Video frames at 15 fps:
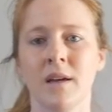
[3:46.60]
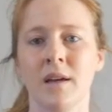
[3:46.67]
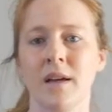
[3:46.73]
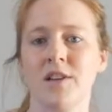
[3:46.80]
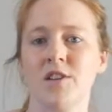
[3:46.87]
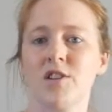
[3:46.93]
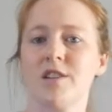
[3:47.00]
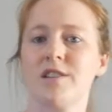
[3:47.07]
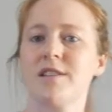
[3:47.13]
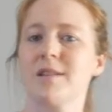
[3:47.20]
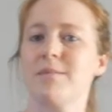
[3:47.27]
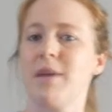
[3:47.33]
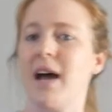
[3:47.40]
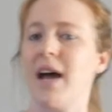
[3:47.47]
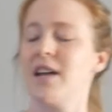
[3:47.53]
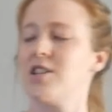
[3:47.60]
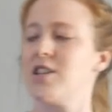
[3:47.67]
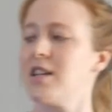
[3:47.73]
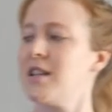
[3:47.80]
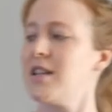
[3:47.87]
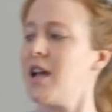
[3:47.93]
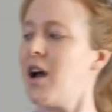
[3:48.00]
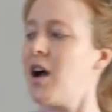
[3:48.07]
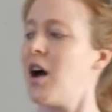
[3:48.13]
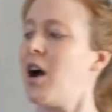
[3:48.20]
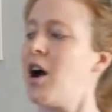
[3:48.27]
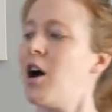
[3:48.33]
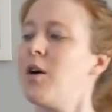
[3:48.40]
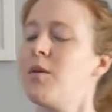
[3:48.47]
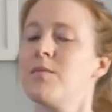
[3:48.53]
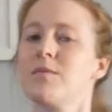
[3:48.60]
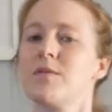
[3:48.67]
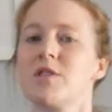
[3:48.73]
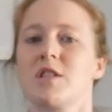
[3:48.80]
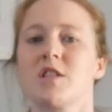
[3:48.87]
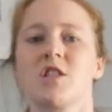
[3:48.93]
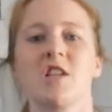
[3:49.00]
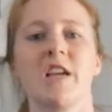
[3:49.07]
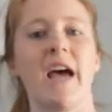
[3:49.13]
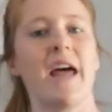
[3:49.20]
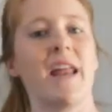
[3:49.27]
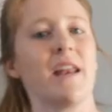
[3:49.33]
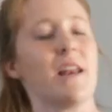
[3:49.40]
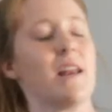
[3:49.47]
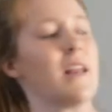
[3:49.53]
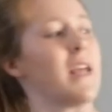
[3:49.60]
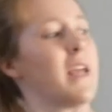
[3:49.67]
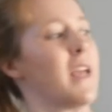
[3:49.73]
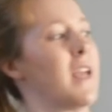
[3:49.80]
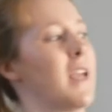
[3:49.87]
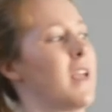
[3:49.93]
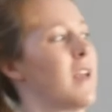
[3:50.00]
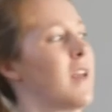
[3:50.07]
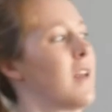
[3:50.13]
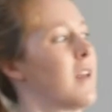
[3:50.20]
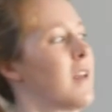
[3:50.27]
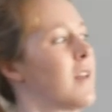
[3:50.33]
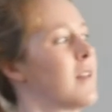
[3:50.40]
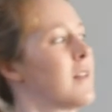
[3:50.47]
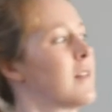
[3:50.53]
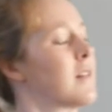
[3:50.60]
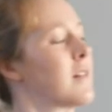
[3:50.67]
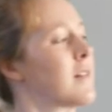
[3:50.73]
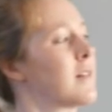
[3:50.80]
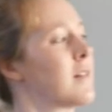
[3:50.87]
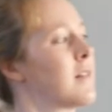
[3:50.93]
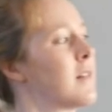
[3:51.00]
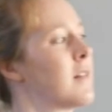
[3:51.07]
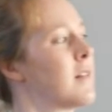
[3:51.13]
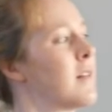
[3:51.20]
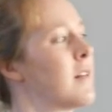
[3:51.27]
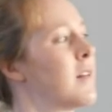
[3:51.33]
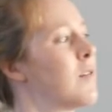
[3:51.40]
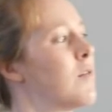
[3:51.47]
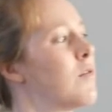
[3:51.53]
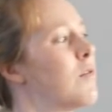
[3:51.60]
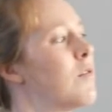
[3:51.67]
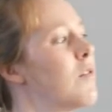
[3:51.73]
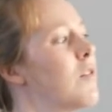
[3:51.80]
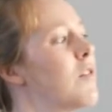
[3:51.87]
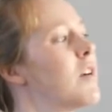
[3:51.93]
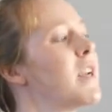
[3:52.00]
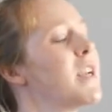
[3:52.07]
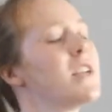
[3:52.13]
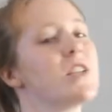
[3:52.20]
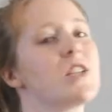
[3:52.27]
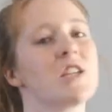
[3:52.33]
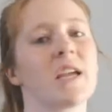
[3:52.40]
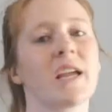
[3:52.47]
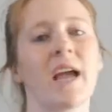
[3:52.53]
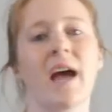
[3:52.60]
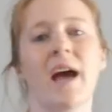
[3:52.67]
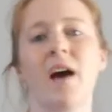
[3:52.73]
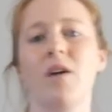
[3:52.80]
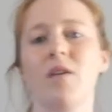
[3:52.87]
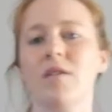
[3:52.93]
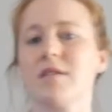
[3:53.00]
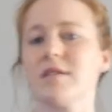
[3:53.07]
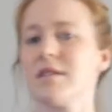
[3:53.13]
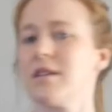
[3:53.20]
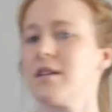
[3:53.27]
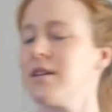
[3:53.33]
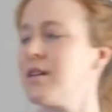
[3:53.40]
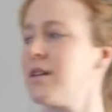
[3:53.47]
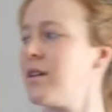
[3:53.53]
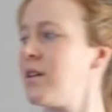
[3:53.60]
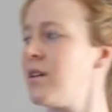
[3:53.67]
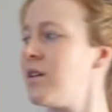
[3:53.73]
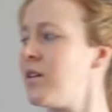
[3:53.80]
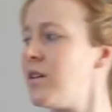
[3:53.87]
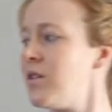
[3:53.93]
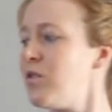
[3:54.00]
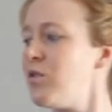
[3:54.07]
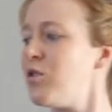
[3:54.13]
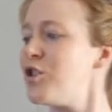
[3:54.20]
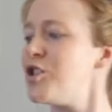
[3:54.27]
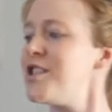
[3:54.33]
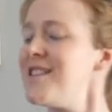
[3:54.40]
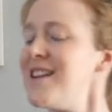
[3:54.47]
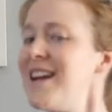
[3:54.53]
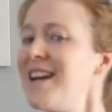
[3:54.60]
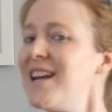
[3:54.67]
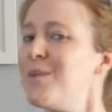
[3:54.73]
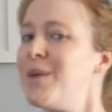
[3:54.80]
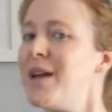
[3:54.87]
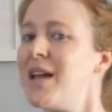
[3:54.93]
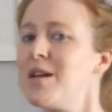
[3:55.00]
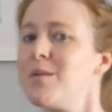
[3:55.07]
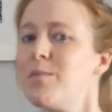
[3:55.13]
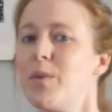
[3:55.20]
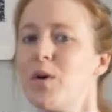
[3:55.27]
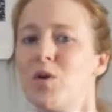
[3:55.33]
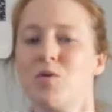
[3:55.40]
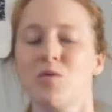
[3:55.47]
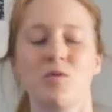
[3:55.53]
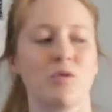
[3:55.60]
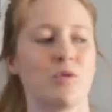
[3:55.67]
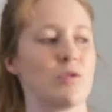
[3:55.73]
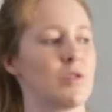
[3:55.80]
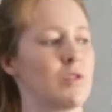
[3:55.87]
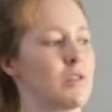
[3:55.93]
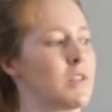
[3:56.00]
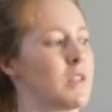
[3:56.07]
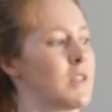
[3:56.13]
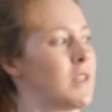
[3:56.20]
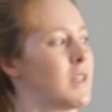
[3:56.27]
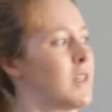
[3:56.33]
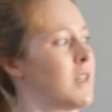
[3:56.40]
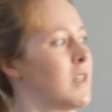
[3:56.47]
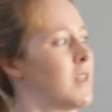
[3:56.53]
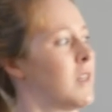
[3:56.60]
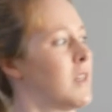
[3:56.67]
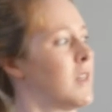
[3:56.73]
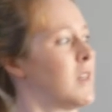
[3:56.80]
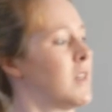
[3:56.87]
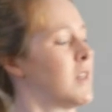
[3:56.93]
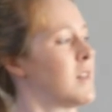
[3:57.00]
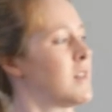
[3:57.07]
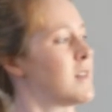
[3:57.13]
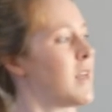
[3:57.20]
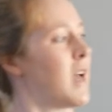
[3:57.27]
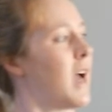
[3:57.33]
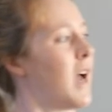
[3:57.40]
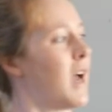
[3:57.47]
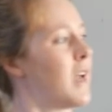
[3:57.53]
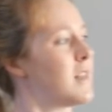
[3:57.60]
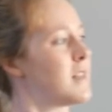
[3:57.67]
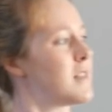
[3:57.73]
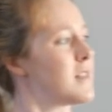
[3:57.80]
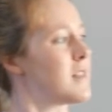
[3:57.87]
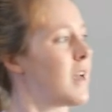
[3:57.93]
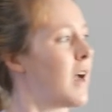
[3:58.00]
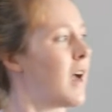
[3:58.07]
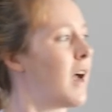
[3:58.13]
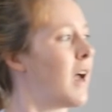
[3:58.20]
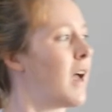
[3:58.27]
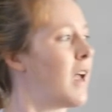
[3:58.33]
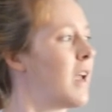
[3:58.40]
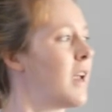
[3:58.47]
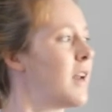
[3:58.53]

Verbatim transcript: and just imagine the arms just gently reaching out or gently being pulled side to side.